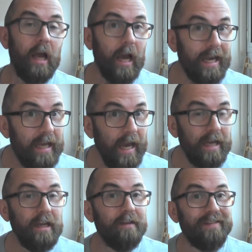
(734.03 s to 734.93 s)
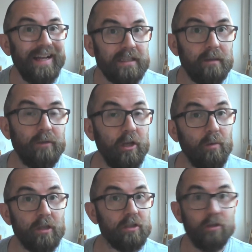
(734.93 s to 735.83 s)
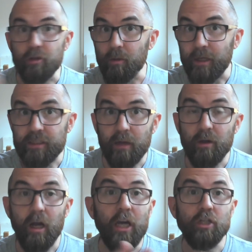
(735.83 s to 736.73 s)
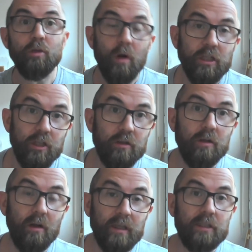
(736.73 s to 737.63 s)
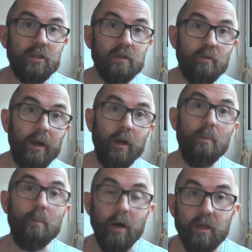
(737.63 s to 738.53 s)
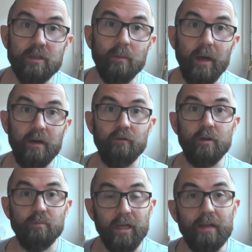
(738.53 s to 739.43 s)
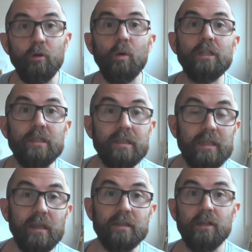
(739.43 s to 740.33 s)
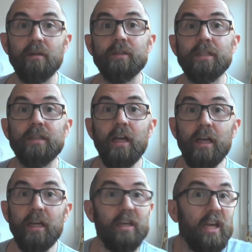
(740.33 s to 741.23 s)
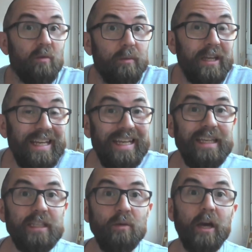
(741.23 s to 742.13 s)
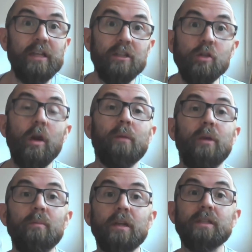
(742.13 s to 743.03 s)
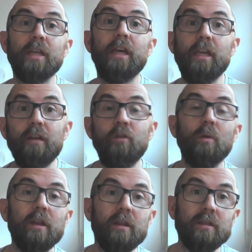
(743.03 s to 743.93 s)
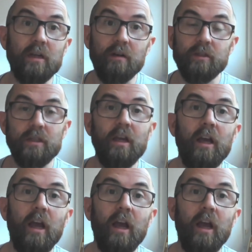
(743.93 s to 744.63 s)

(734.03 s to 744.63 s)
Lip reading: Again, if that's something you want to do, you may say, well, I just want to use all these tools for my own personal benefit. But if you wanted to sell the services, it would be an easy way to direct people and say, if you want this service,